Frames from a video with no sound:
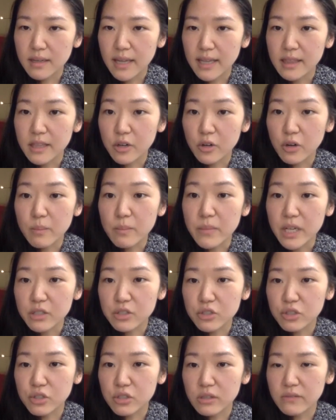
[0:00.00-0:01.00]
And they're a
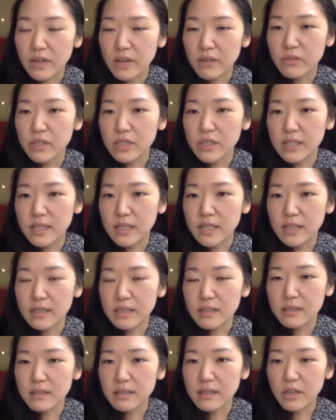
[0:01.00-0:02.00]
mixture of everything.
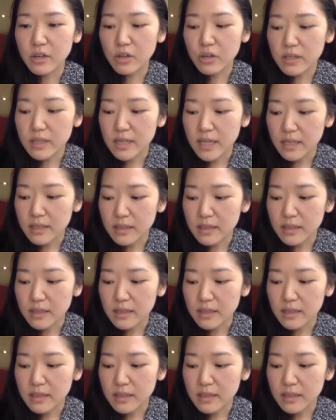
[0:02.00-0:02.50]
They're in,